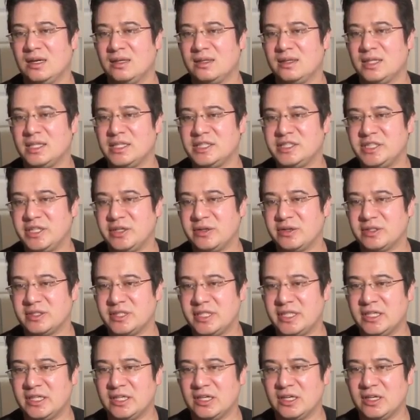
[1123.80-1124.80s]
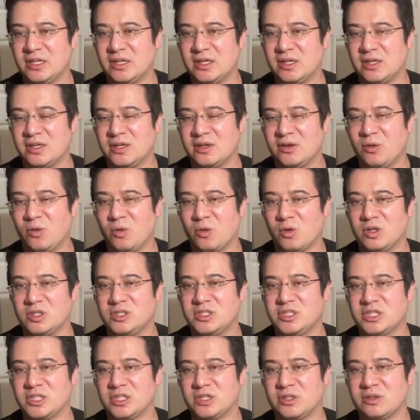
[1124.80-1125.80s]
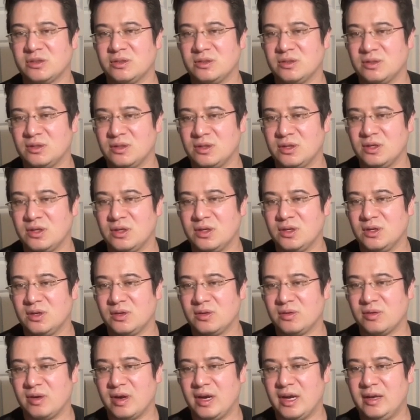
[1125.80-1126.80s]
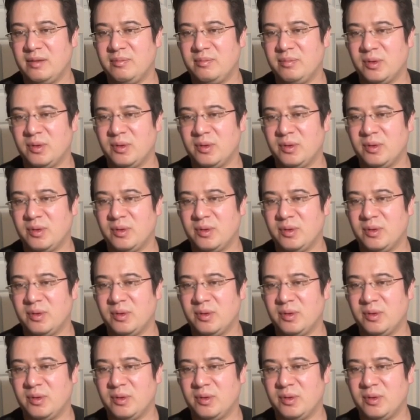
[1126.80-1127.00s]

the Giratina Origin, right?